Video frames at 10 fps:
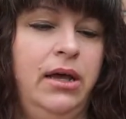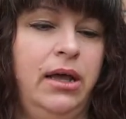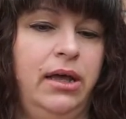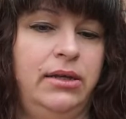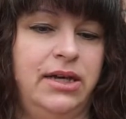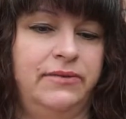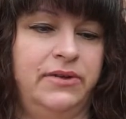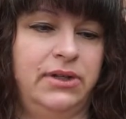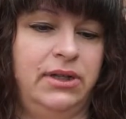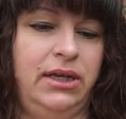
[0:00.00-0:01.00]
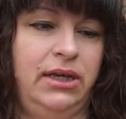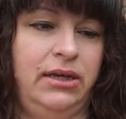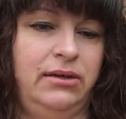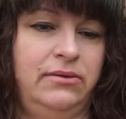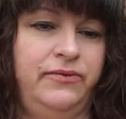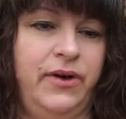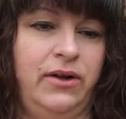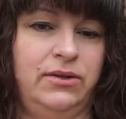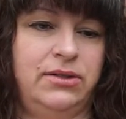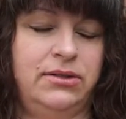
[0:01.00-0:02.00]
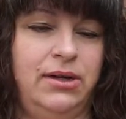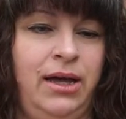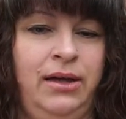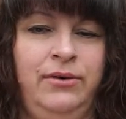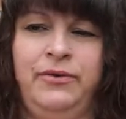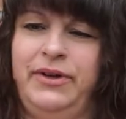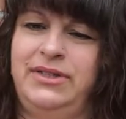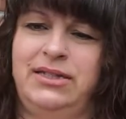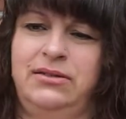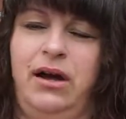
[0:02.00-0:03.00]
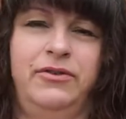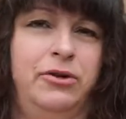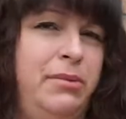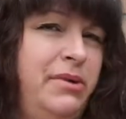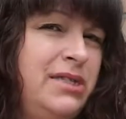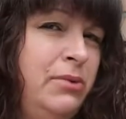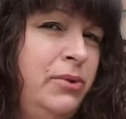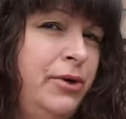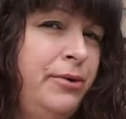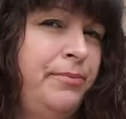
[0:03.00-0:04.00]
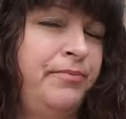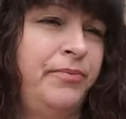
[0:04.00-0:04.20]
It definitely felt, I don't know if I'd say softer, maybe smoother.